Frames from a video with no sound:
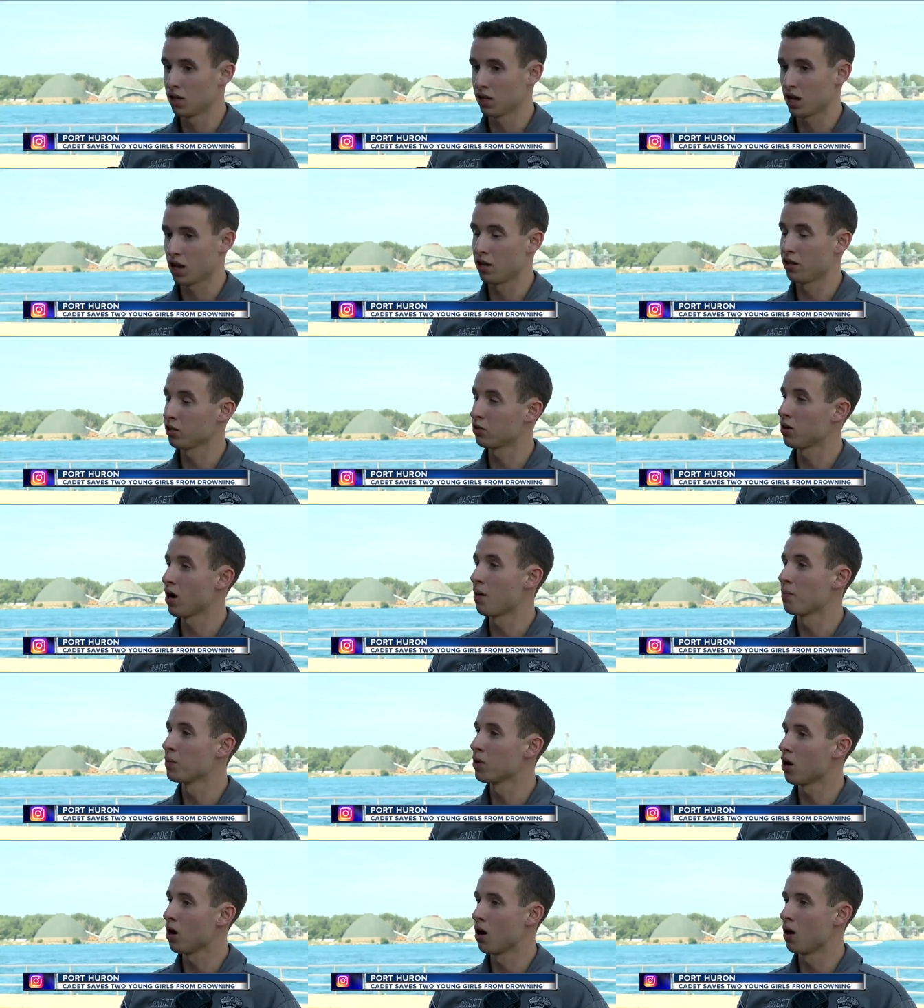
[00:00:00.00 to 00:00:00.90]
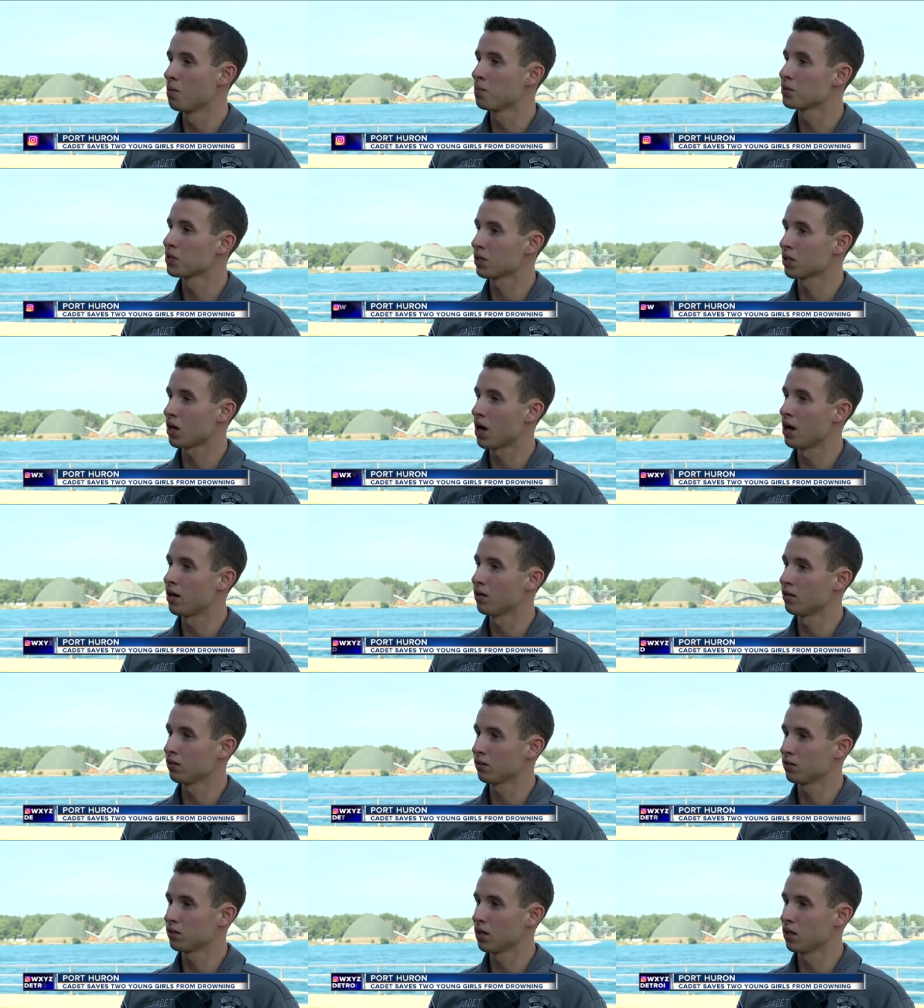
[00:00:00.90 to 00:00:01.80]
kind of like grabbed their arms to kind
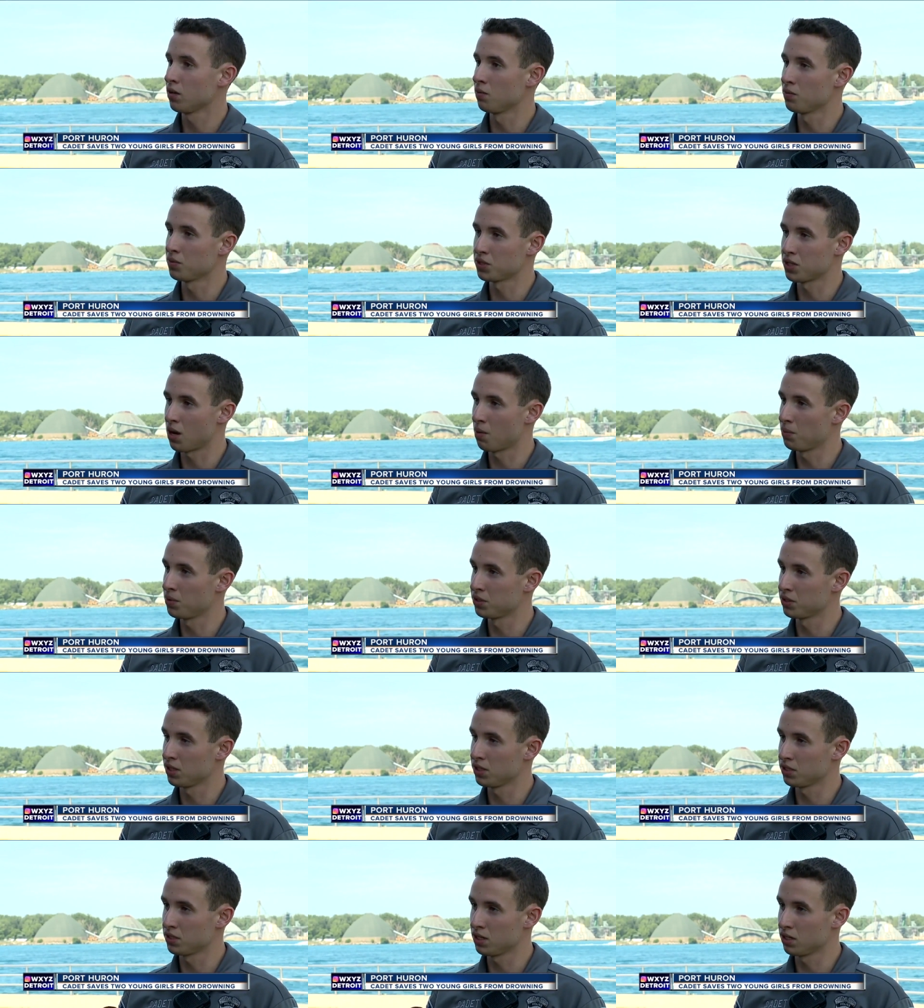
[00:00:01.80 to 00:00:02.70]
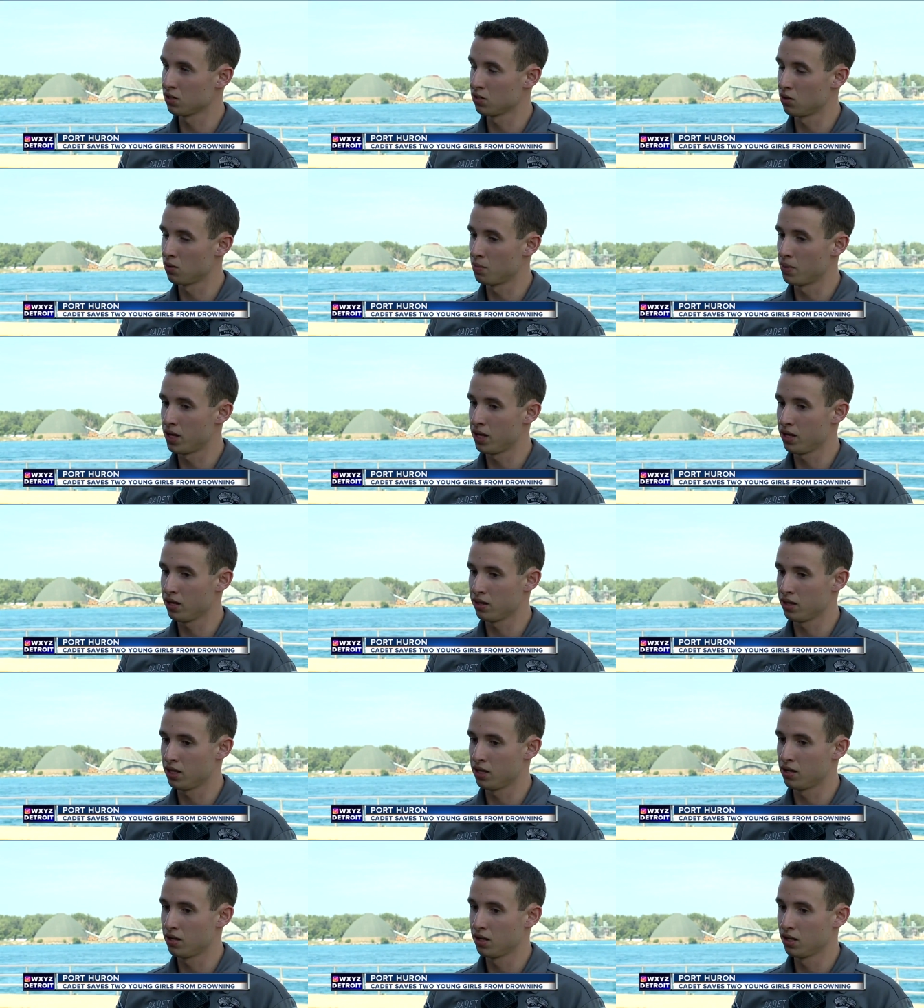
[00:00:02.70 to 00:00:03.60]
of get them to stop resisting a little bit, and
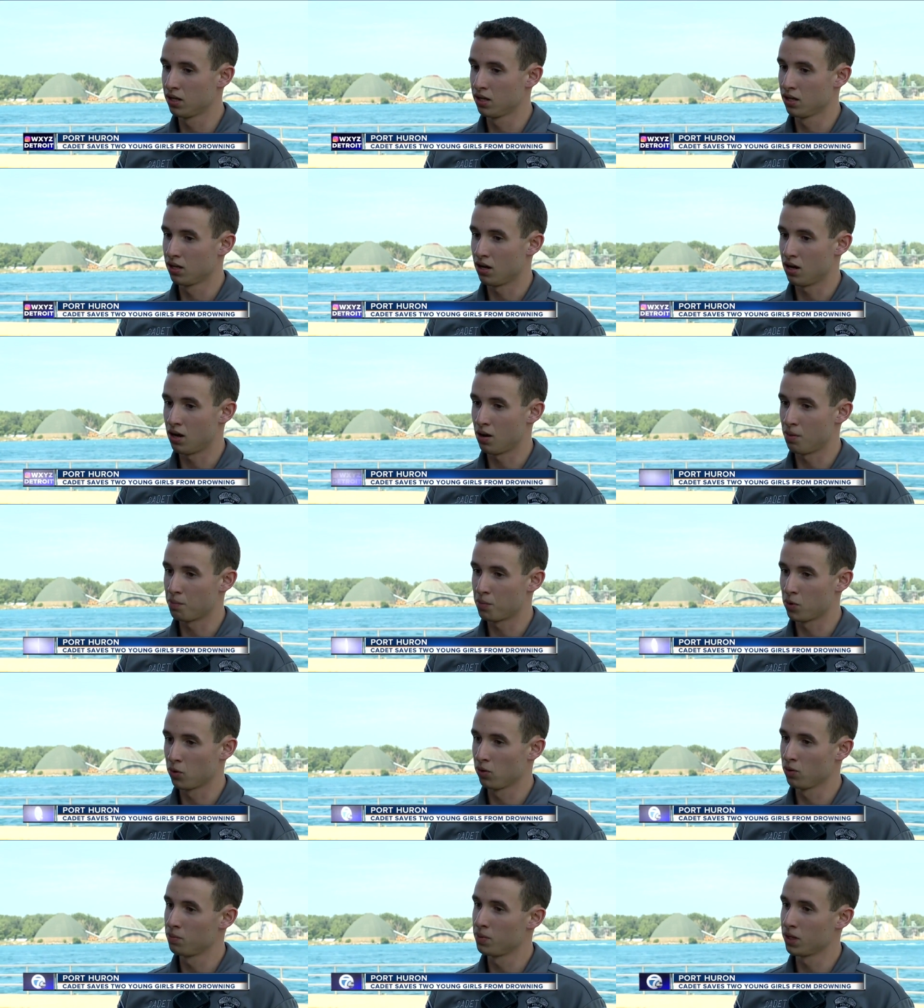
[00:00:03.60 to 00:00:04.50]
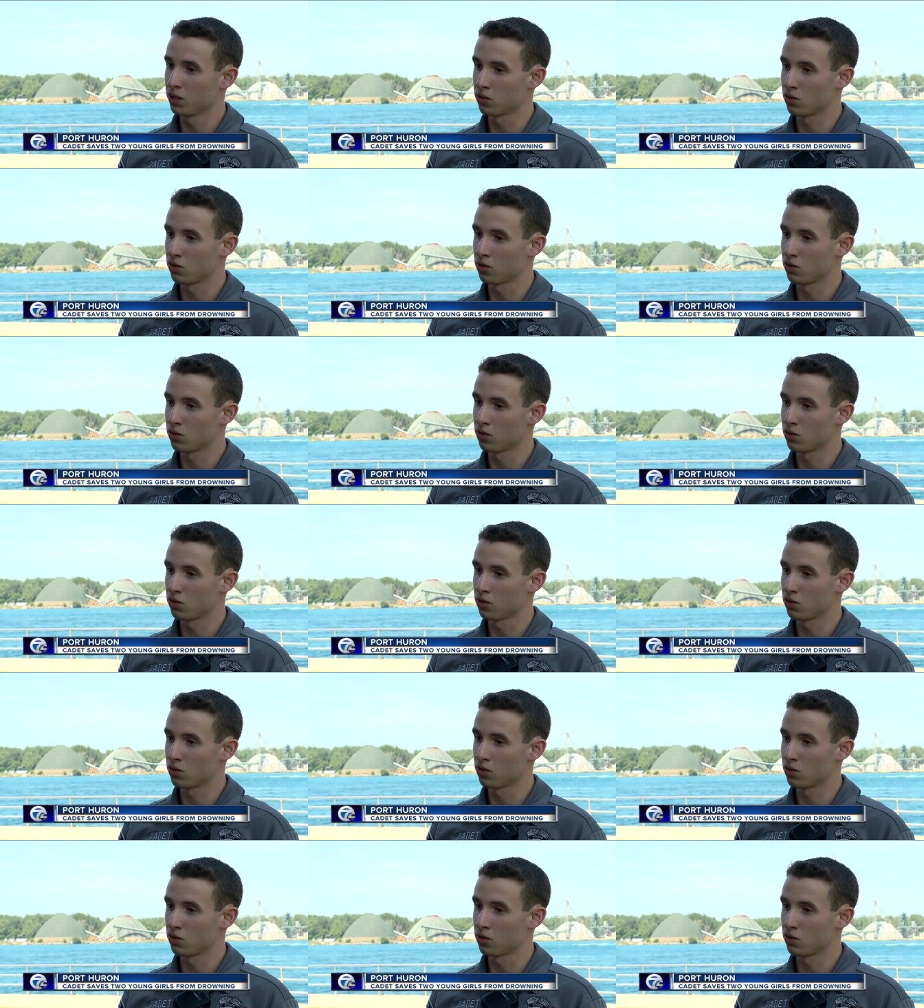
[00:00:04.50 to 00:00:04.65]
then um, pull them in